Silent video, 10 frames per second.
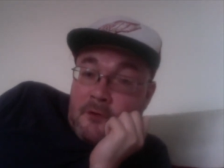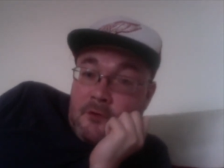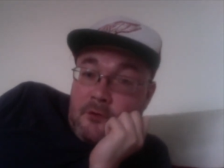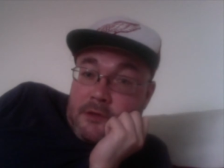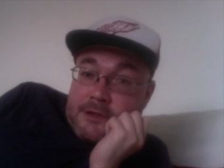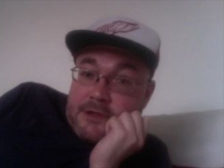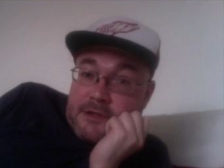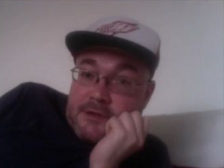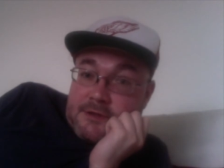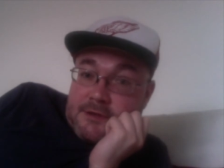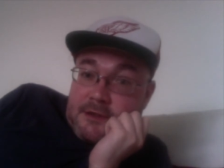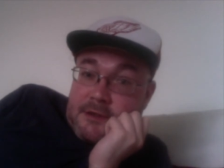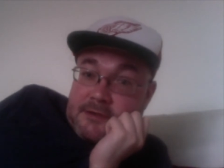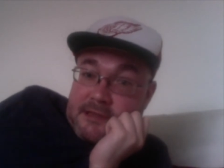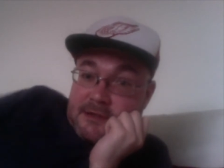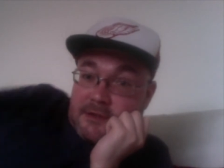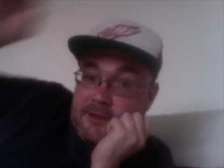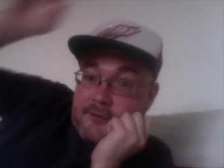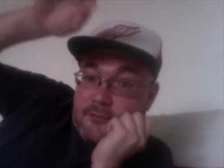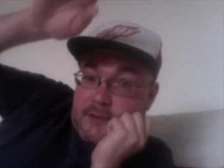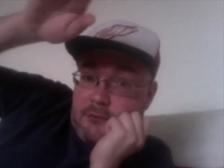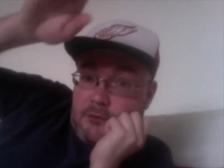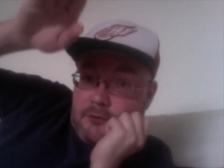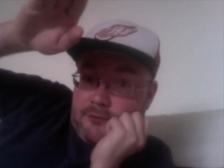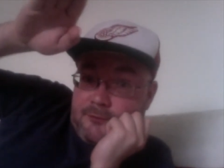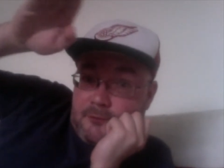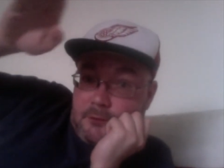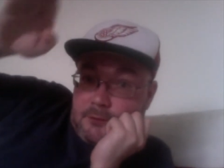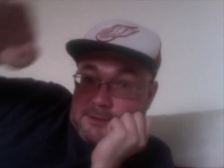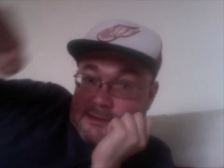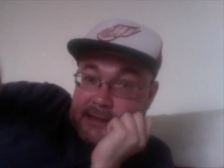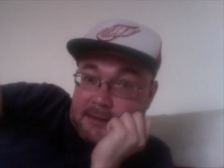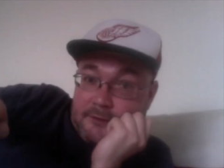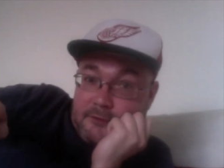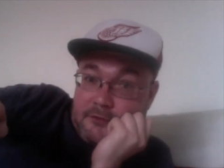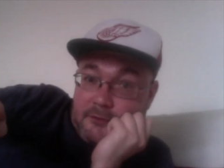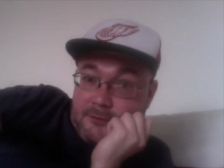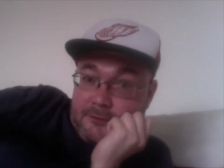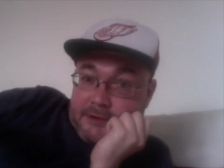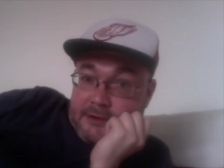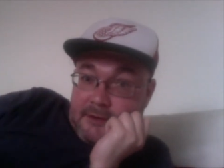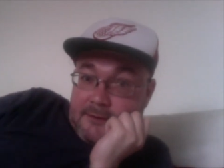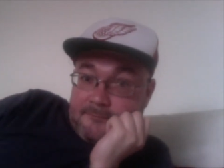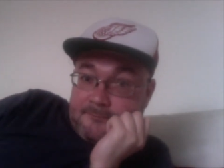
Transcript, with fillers: which is essentially three waterfalls stacked on top of each other.